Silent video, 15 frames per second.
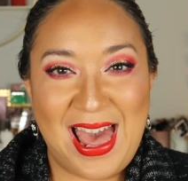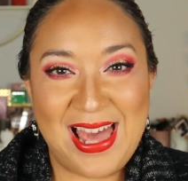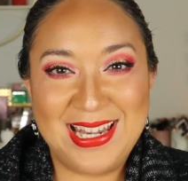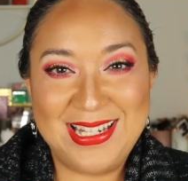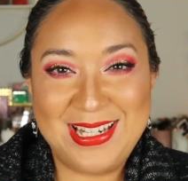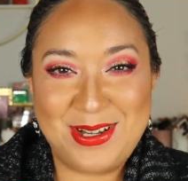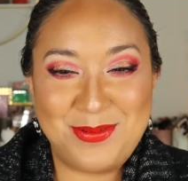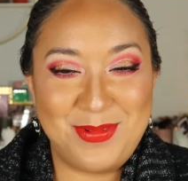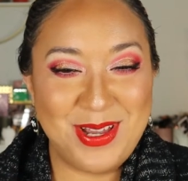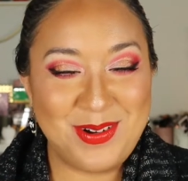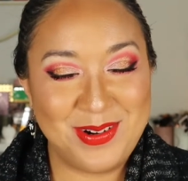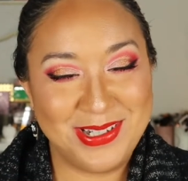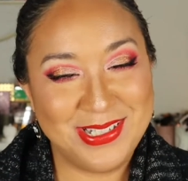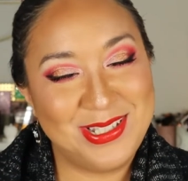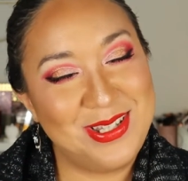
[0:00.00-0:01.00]
Hello my
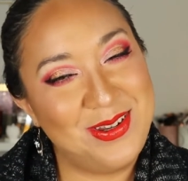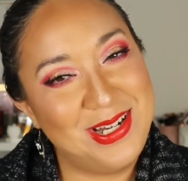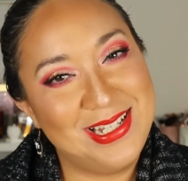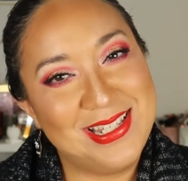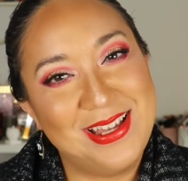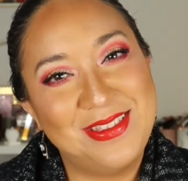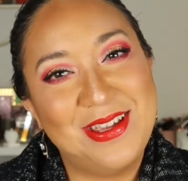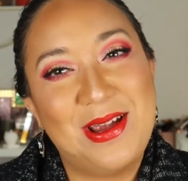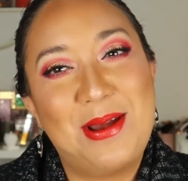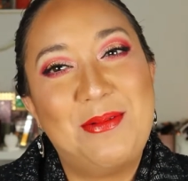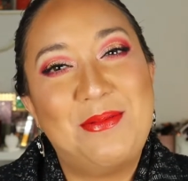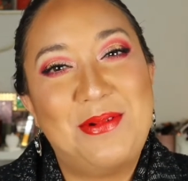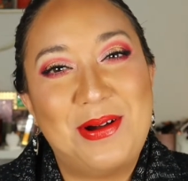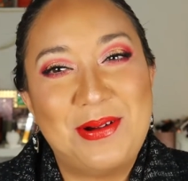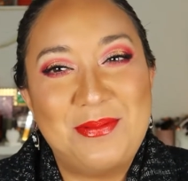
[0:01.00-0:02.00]
gorgeous cuties out there,
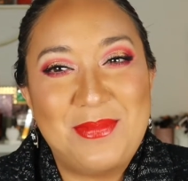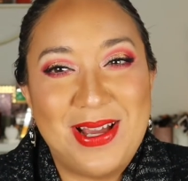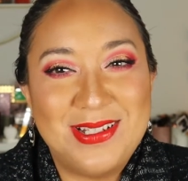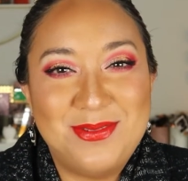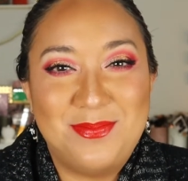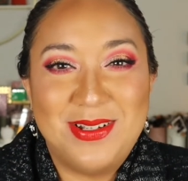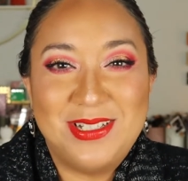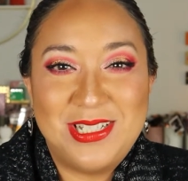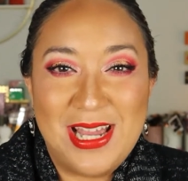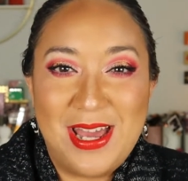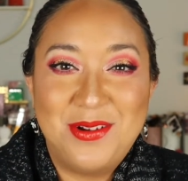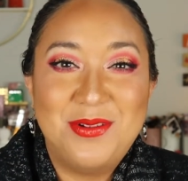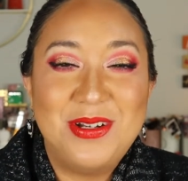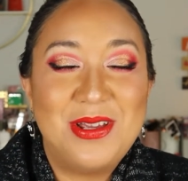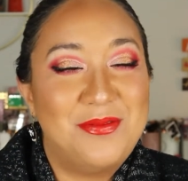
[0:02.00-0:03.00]
and welcome back to my
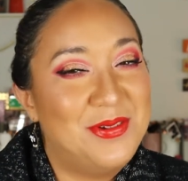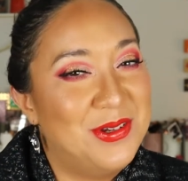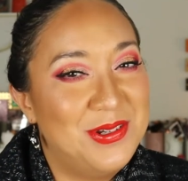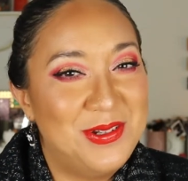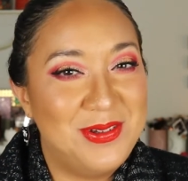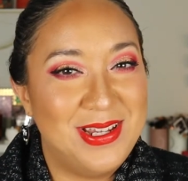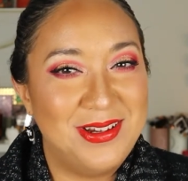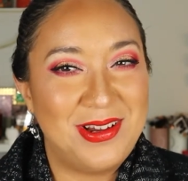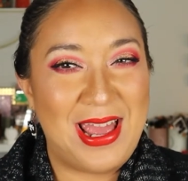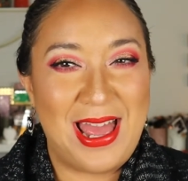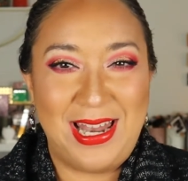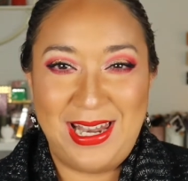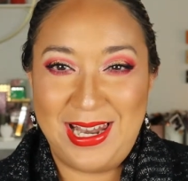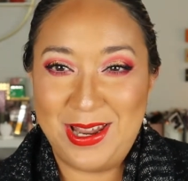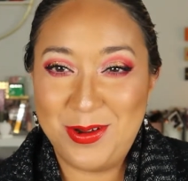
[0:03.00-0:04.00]
channel. And if you're new here,
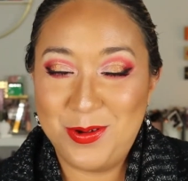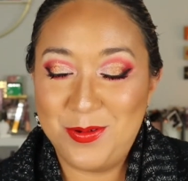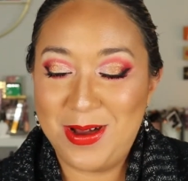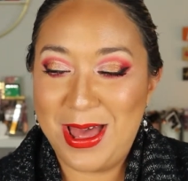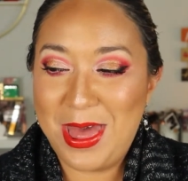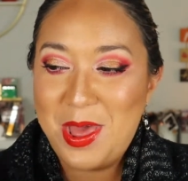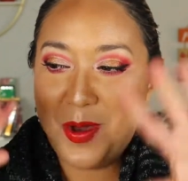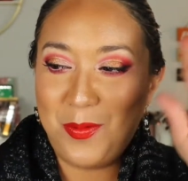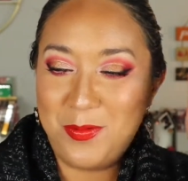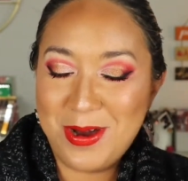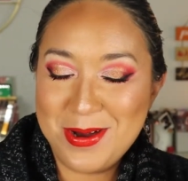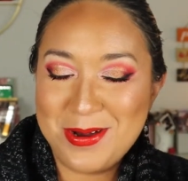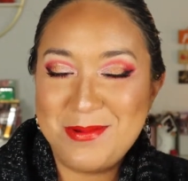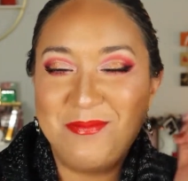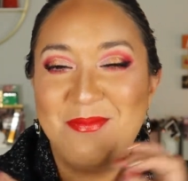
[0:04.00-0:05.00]
hello,
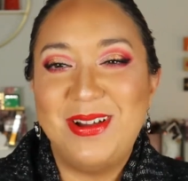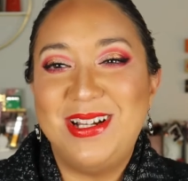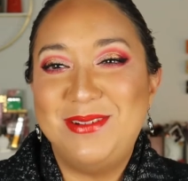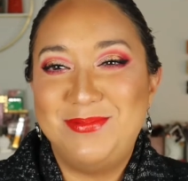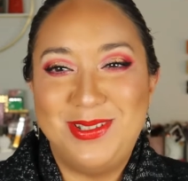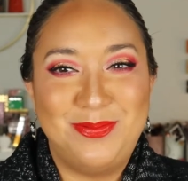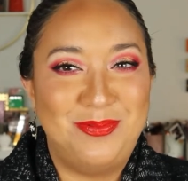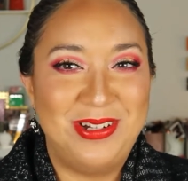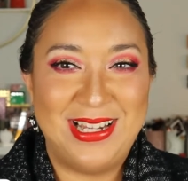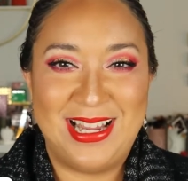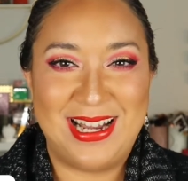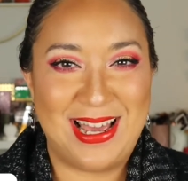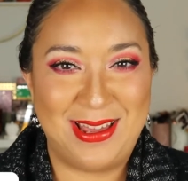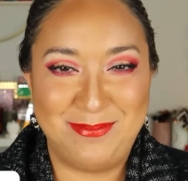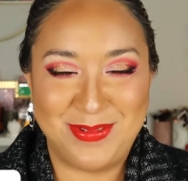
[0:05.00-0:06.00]
welcome. My name is Bree
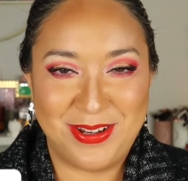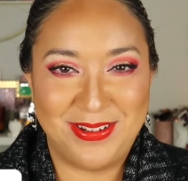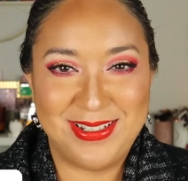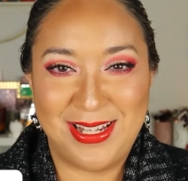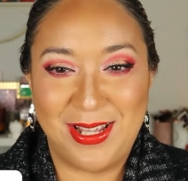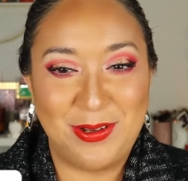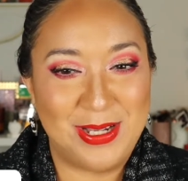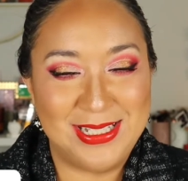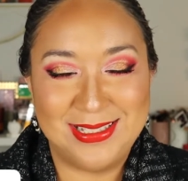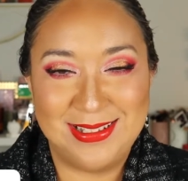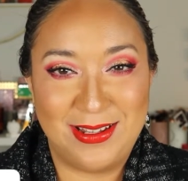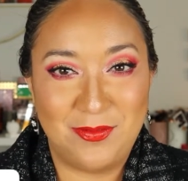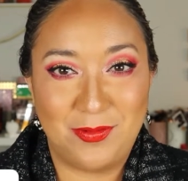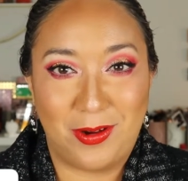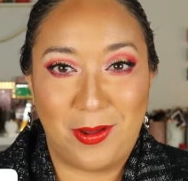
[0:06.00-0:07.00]
and I'm just a crazy
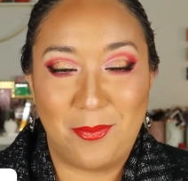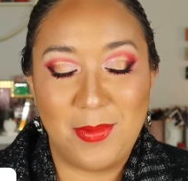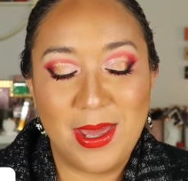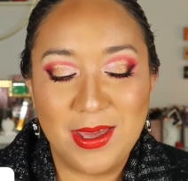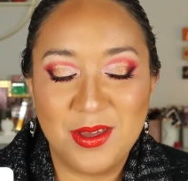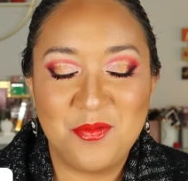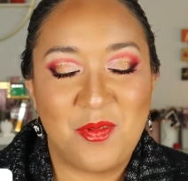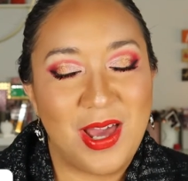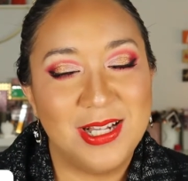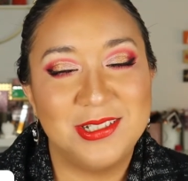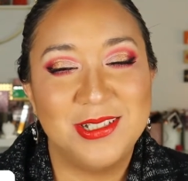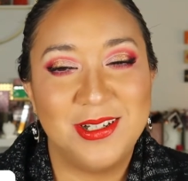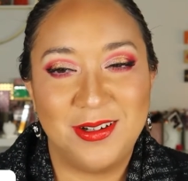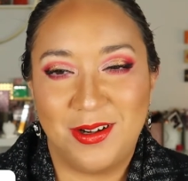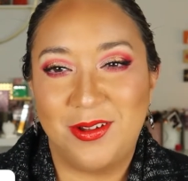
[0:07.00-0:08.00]
lover of makeup,
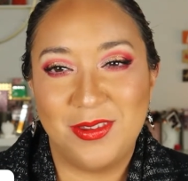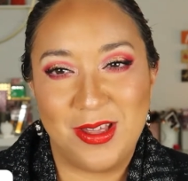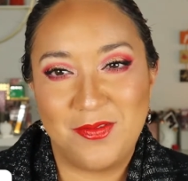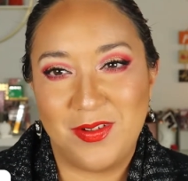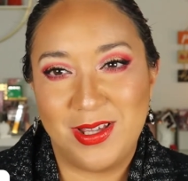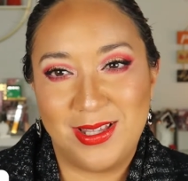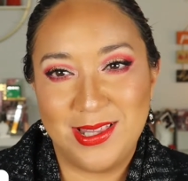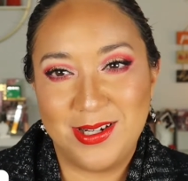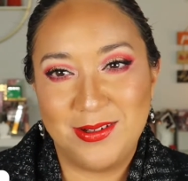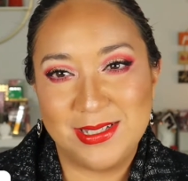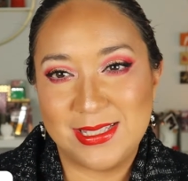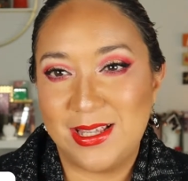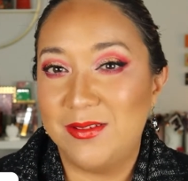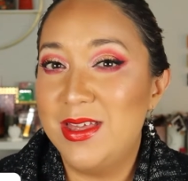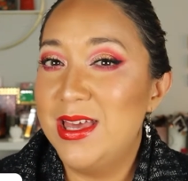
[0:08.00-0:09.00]
fashion, and all that fun glittery
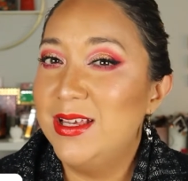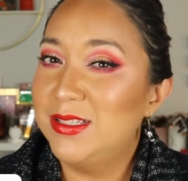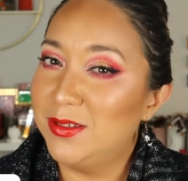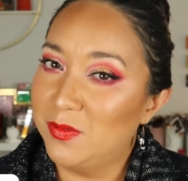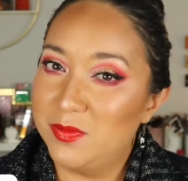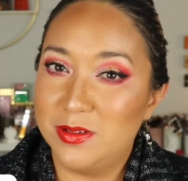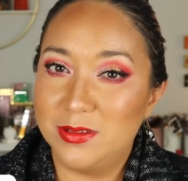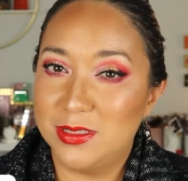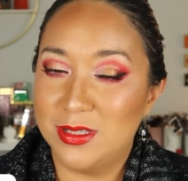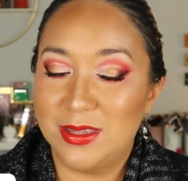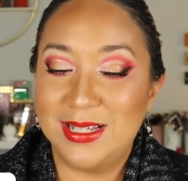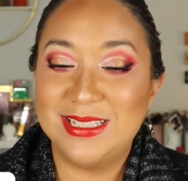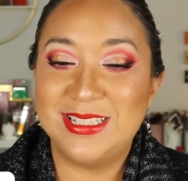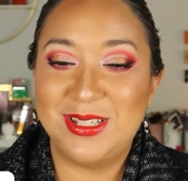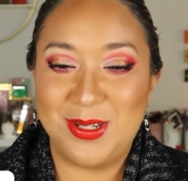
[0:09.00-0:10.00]
stuff. So if those are
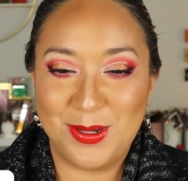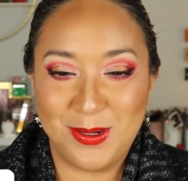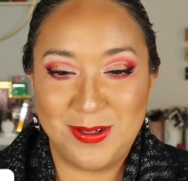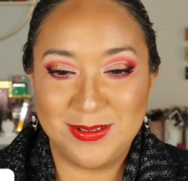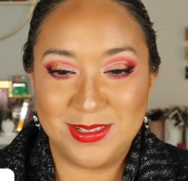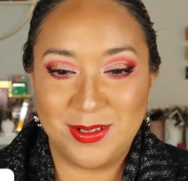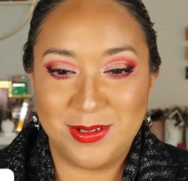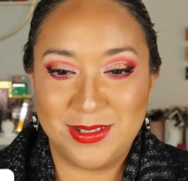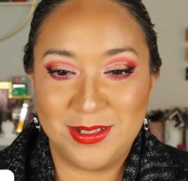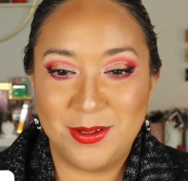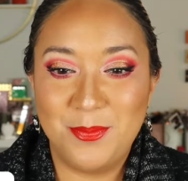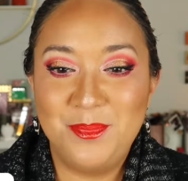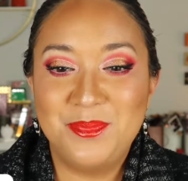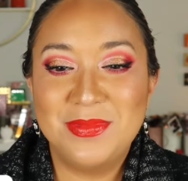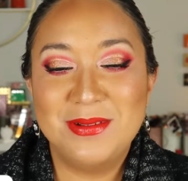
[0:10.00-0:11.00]
things you're also
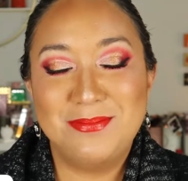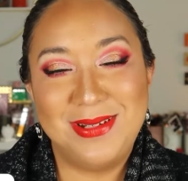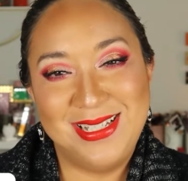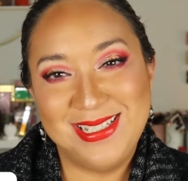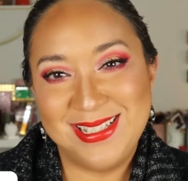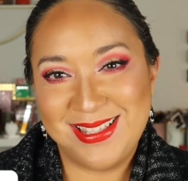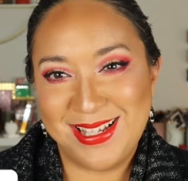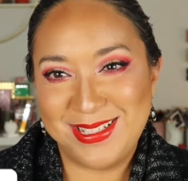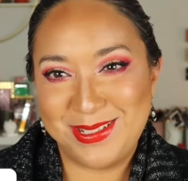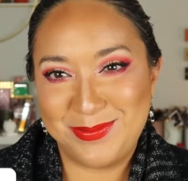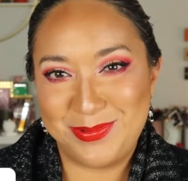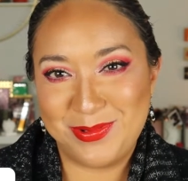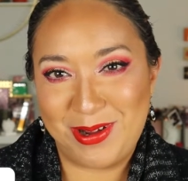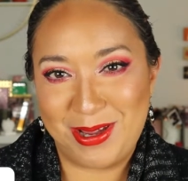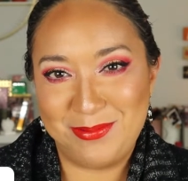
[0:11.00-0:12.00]
into, please hit that
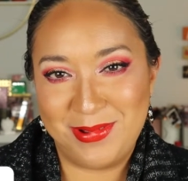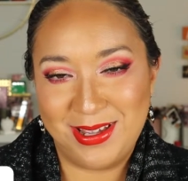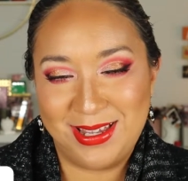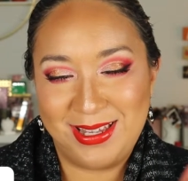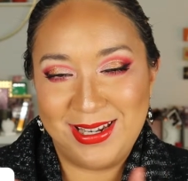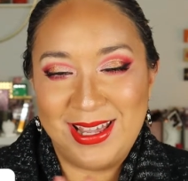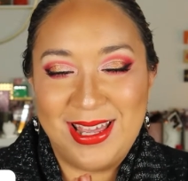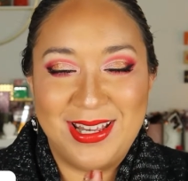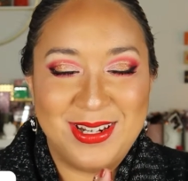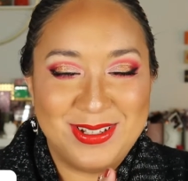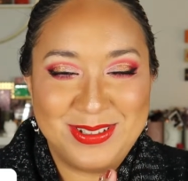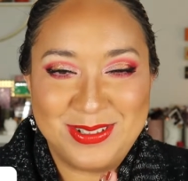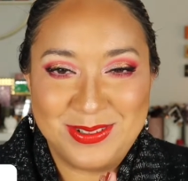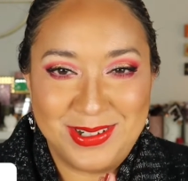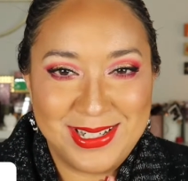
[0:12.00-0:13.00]
subscribe button
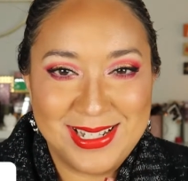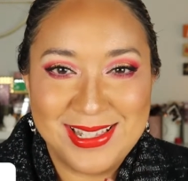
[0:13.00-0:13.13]
and join